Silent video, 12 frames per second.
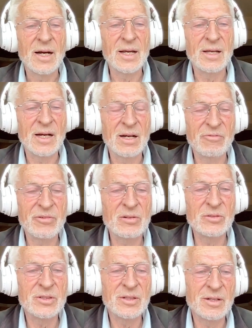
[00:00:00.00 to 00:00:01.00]
I, I
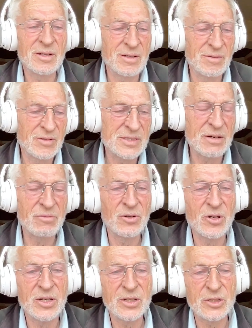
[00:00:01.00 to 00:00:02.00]
found uh,
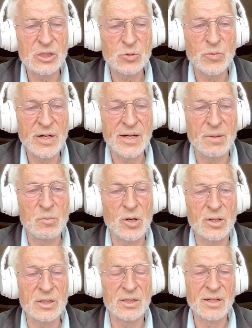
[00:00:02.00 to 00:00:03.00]
several articles where they
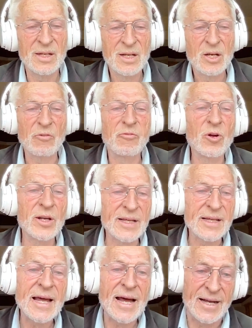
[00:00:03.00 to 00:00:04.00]
model a
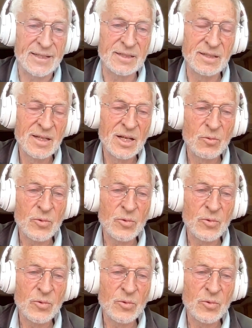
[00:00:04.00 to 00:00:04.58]
falling cat.